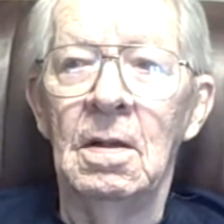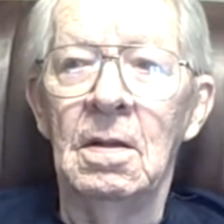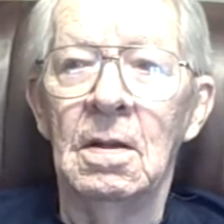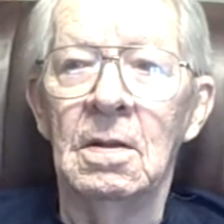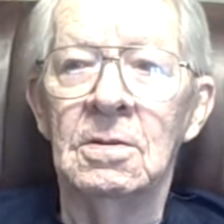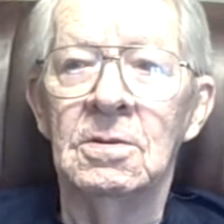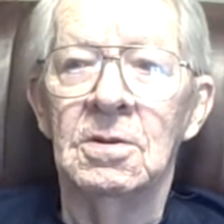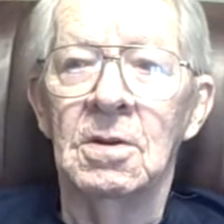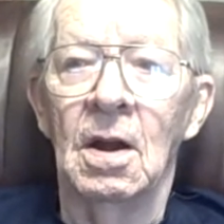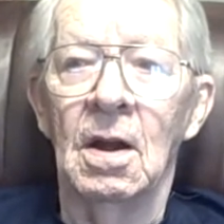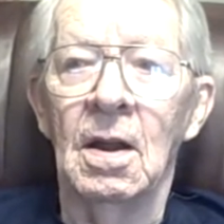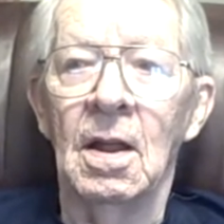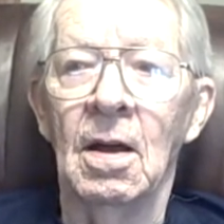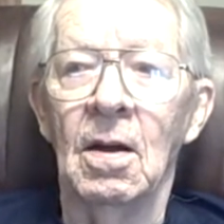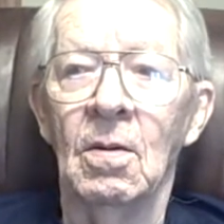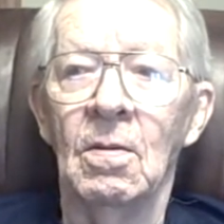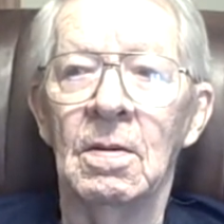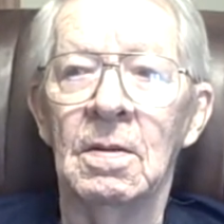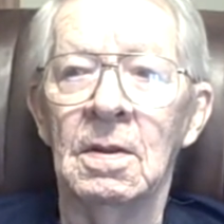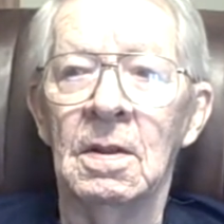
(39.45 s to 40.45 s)
It started
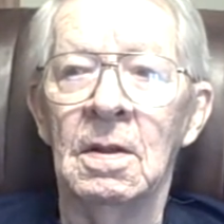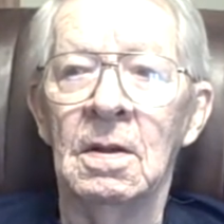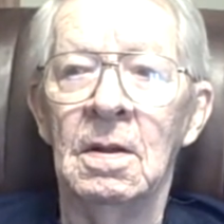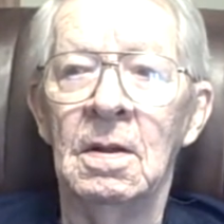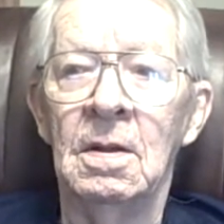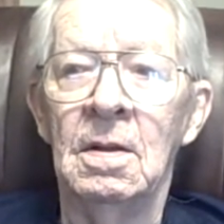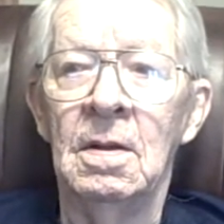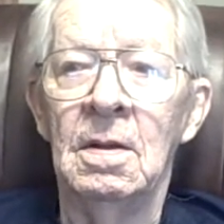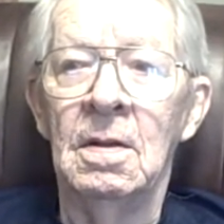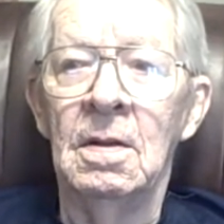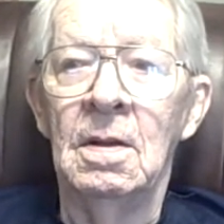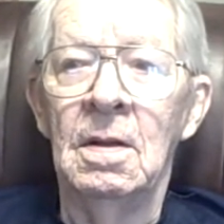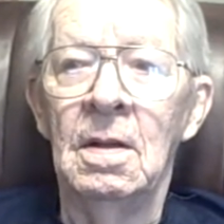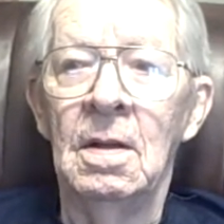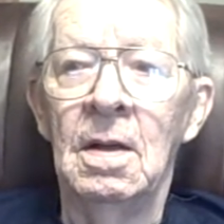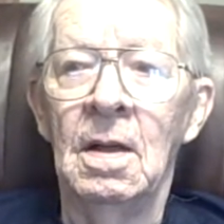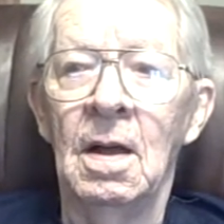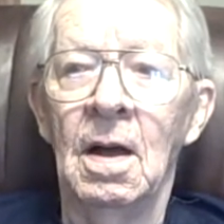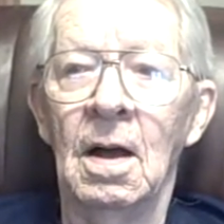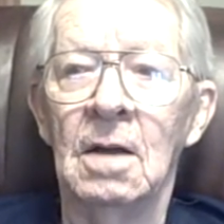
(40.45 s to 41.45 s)
out with
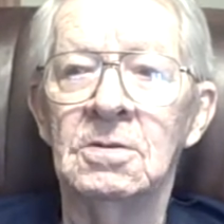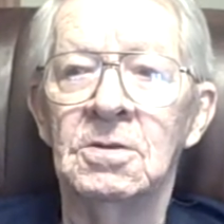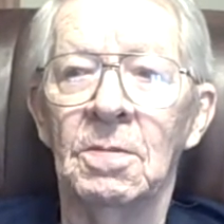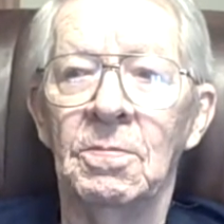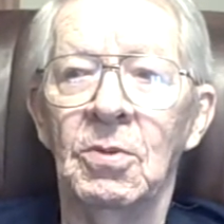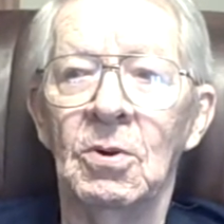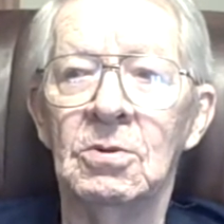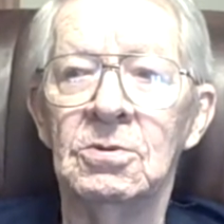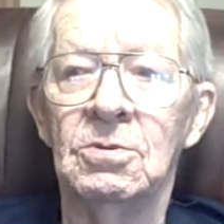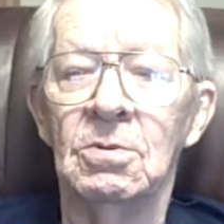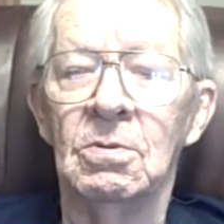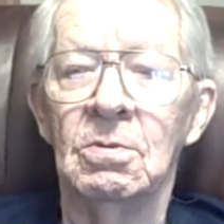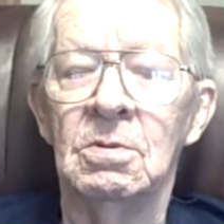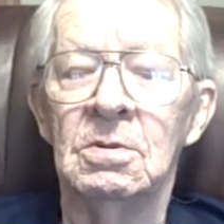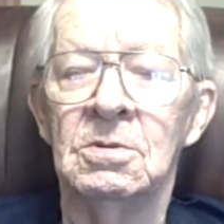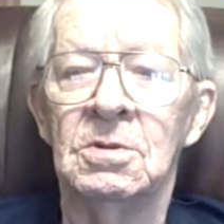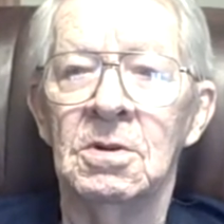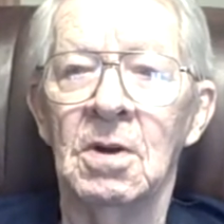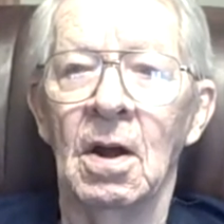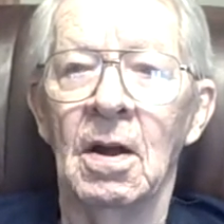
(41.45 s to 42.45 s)
I suppose you
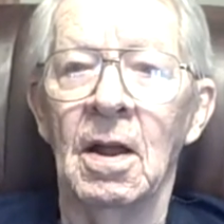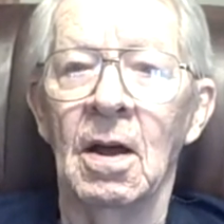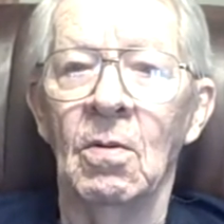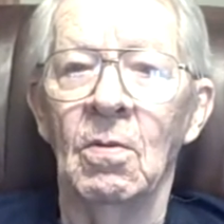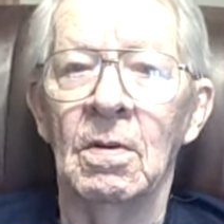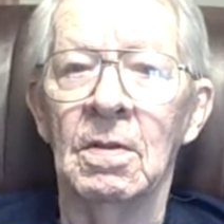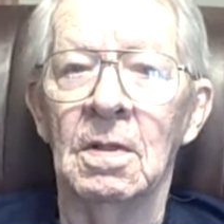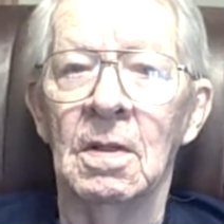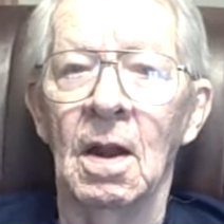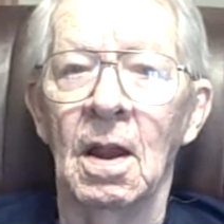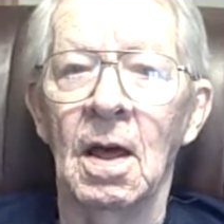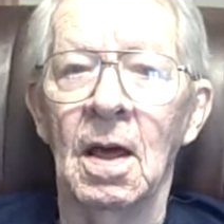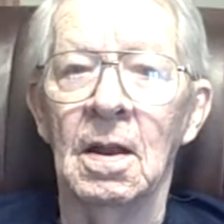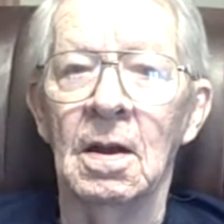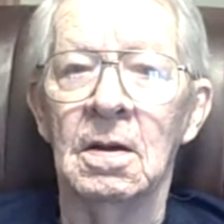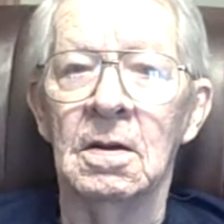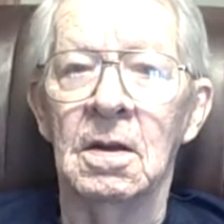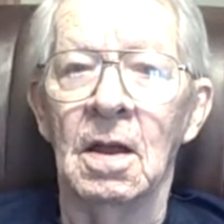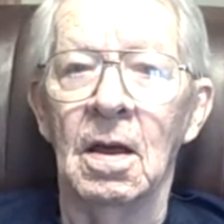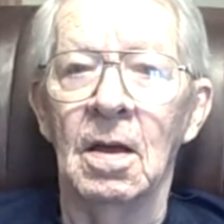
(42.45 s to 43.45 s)
would start out with a
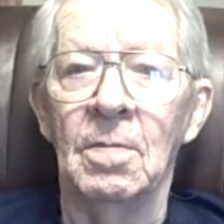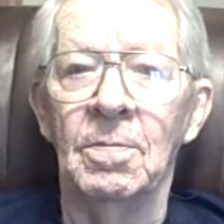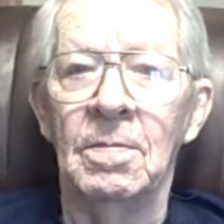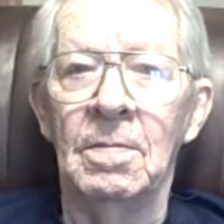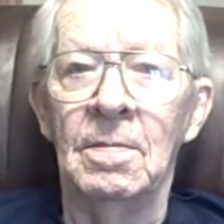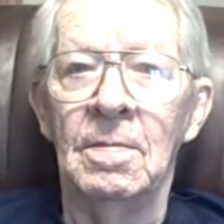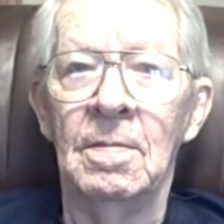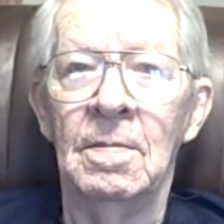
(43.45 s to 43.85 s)
linotype,